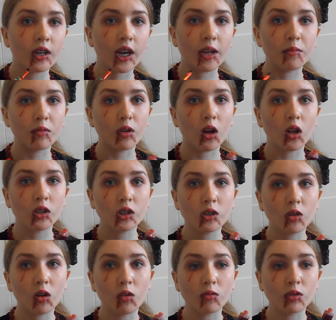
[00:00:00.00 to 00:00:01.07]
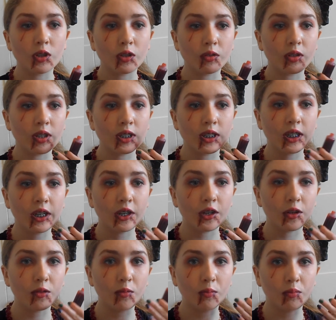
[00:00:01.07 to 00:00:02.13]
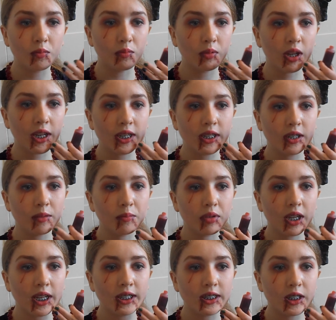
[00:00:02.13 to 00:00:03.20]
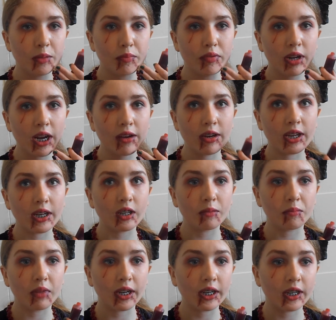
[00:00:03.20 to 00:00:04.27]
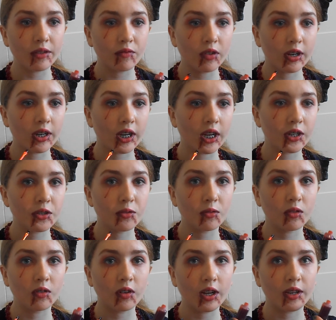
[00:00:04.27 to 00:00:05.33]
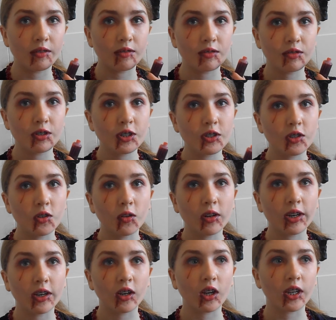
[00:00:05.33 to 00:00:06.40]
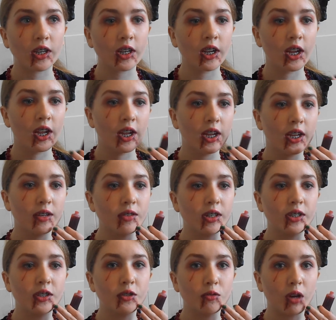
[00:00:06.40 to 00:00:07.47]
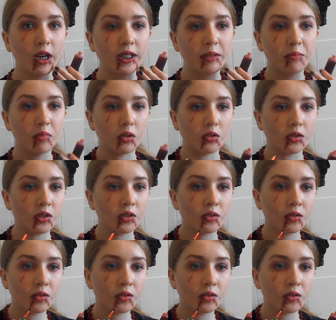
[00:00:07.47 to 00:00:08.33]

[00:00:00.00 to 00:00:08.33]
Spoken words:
And we're also going to continue blending the brown in and making it very natural and just looking like it's dried in blood.